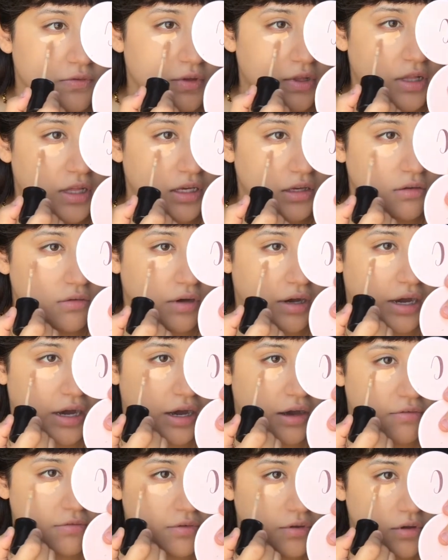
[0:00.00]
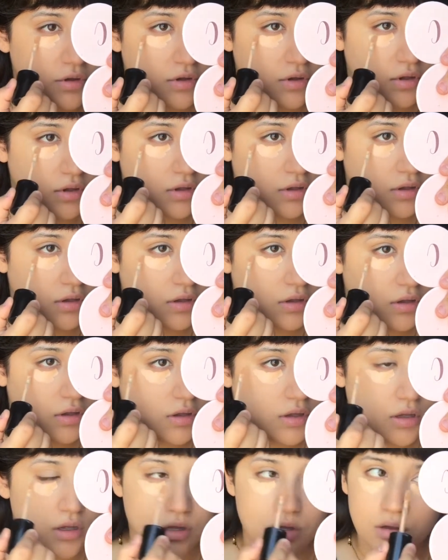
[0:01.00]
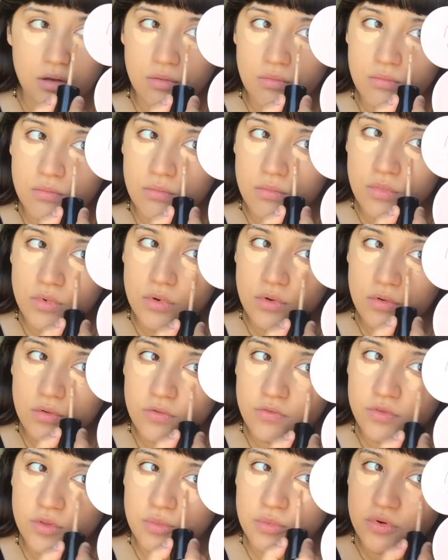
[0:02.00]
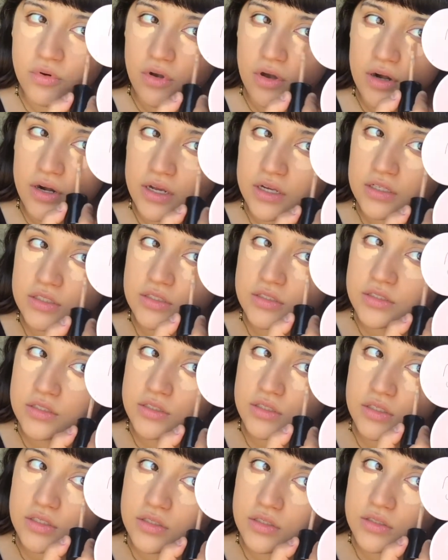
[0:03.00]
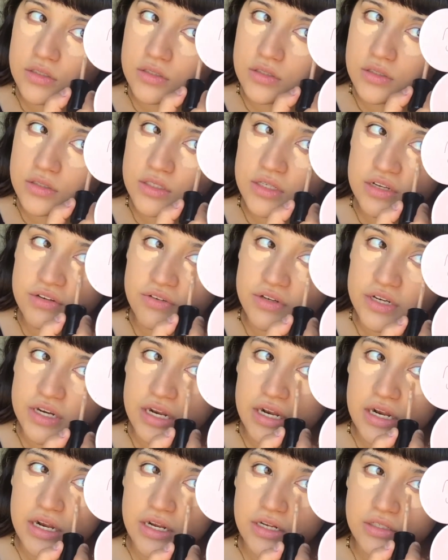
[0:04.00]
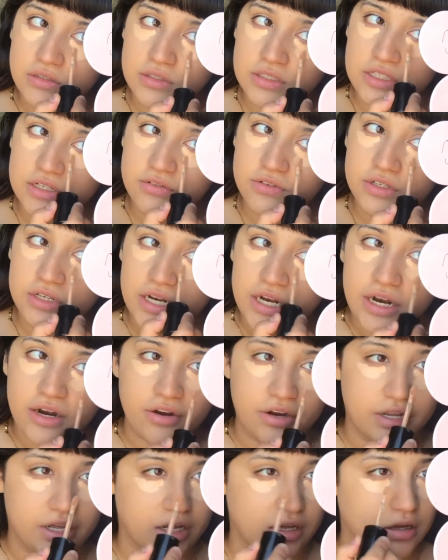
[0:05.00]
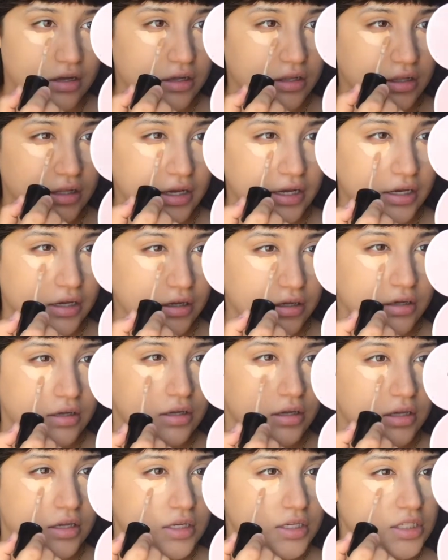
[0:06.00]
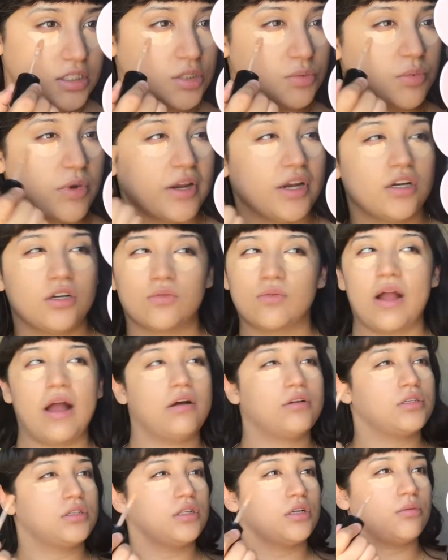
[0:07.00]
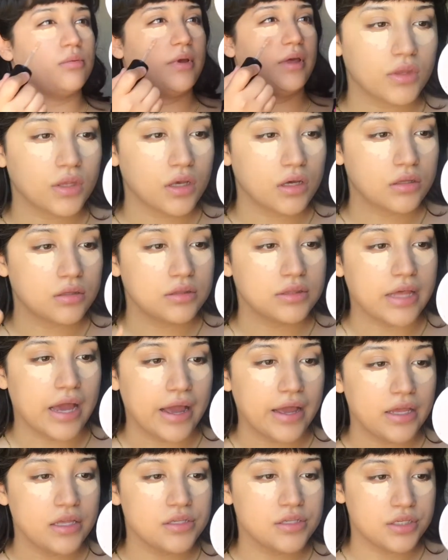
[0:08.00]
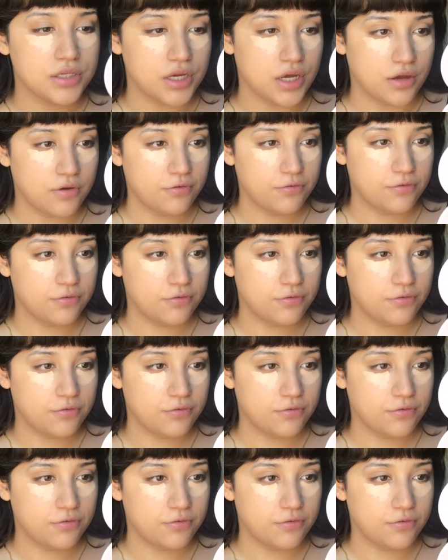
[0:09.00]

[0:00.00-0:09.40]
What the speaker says: like you have, move the product to a different area, like spread it around a little bit. That is enough.